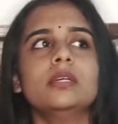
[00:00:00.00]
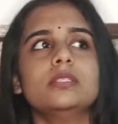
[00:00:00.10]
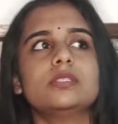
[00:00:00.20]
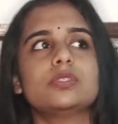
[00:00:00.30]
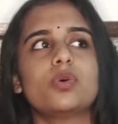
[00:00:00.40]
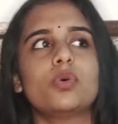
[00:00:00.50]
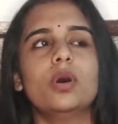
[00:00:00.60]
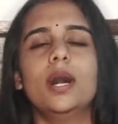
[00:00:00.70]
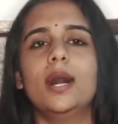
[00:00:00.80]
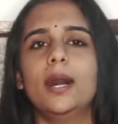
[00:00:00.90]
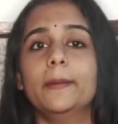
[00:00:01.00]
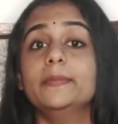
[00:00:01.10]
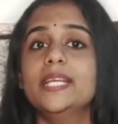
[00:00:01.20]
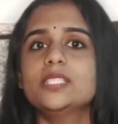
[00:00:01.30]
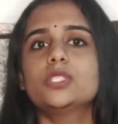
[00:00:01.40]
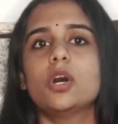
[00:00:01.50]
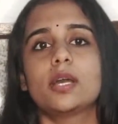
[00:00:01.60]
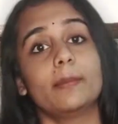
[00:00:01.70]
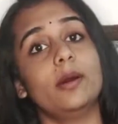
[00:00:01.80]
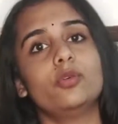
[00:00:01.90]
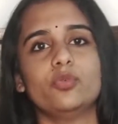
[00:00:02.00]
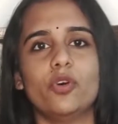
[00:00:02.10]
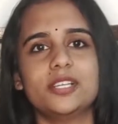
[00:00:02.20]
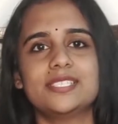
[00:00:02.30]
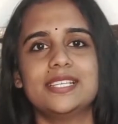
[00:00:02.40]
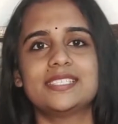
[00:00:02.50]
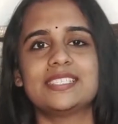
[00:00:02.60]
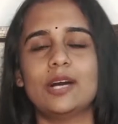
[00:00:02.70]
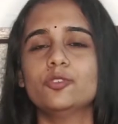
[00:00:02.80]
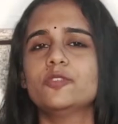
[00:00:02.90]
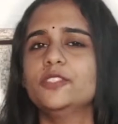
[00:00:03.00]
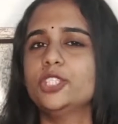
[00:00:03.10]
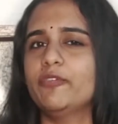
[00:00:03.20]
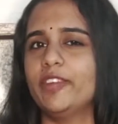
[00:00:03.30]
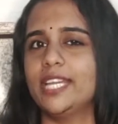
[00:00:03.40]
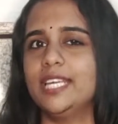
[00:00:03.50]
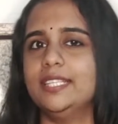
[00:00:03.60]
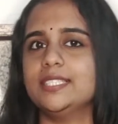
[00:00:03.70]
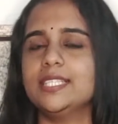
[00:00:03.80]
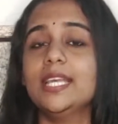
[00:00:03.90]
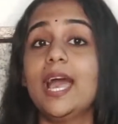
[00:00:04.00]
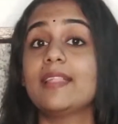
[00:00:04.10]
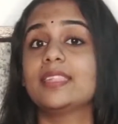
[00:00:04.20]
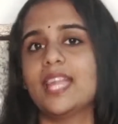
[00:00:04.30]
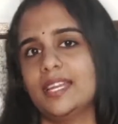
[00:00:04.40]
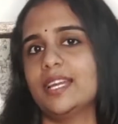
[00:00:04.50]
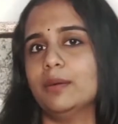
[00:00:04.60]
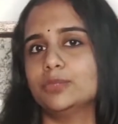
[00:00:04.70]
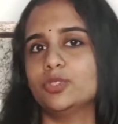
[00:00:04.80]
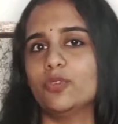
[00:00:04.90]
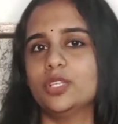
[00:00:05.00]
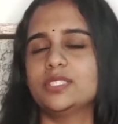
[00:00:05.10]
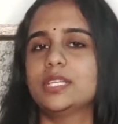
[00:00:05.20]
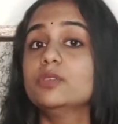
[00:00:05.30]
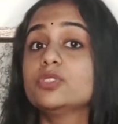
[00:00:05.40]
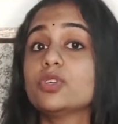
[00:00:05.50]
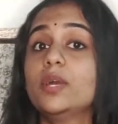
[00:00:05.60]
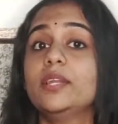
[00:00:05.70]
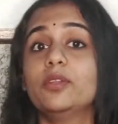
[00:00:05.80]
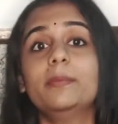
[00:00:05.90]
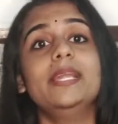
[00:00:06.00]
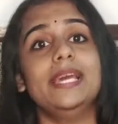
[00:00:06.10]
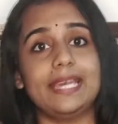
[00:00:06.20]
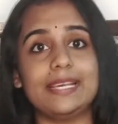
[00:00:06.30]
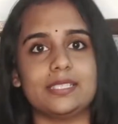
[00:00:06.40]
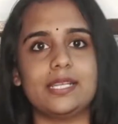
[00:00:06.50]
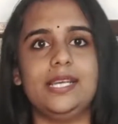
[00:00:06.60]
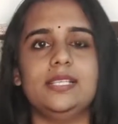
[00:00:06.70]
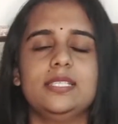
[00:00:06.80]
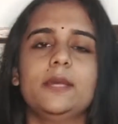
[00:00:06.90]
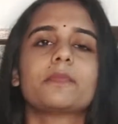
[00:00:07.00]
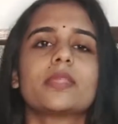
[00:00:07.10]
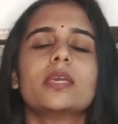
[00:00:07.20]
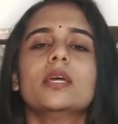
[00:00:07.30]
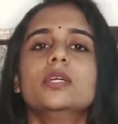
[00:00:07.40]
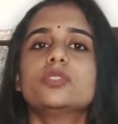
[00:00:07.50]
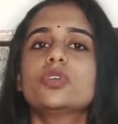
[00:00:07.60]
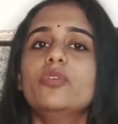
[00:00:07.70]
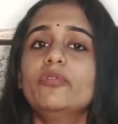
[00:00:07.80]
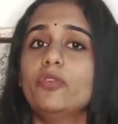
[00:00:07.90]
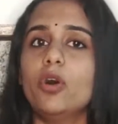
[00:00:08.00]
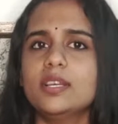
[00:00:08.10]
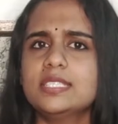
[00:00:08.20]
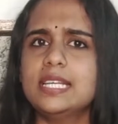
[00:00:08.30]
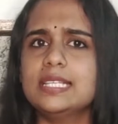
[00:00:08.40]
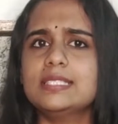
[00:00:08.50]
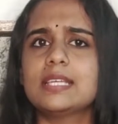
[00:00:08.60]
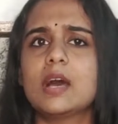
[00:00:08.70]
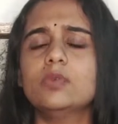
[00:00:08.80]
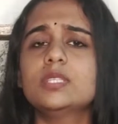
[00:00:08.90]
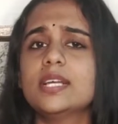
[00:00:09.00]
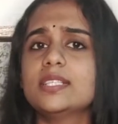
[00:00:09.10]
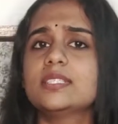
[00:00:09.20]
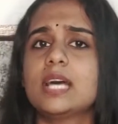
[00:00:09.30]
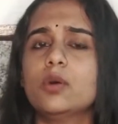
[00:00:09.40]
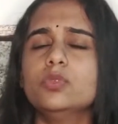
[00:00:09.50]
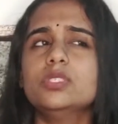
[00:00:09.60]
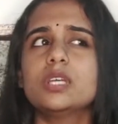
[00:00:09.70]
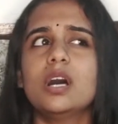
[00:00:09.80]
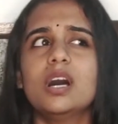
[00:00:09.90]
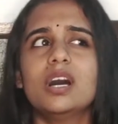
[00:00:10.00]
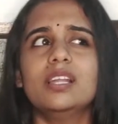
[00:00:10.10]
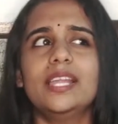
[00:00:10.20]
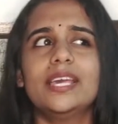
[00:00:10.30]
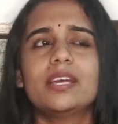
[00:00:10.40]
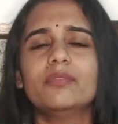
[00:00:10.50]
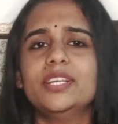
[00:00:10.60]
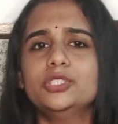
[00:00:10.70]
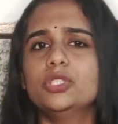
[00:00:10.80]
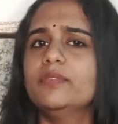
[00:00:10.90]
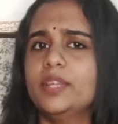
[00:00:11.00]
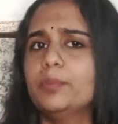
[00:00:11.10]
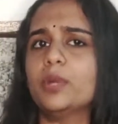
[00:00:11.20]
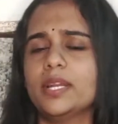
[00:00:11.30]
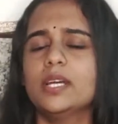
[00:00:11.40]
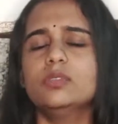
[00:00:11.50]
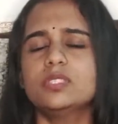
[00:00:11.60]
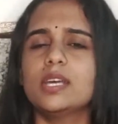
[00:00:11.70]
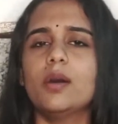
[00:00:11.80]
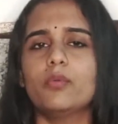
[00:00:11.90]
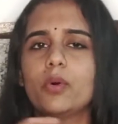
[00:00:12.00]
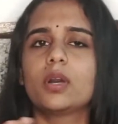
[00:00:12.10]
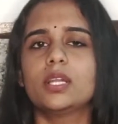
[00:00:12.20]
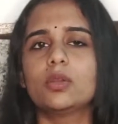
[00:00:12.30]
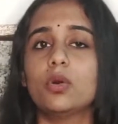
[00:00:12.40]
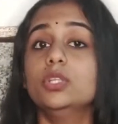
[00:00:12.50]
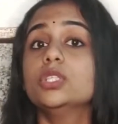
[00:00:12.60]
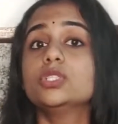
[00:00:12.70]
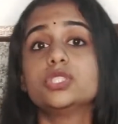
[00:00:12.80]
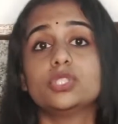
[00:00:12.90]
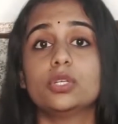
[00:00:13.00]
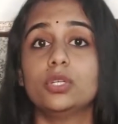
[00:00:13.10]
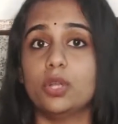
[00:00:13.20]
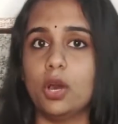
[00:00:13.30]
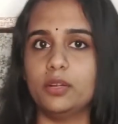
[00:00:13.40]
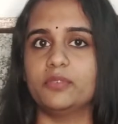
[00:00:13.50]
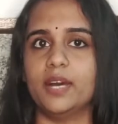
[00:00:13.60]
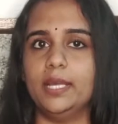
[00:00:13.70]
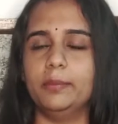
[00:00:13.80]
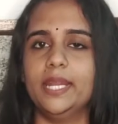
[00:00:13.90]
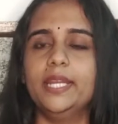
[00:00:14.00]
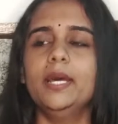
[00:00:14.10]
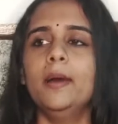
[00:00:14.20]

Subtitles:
So let's talk about voiceless sounds, which are very easy, and then come to voice sounds. So it will be like extra easy. So voiceless sounds are the sounds like when we pronounce, the vocal cord should not vibrate.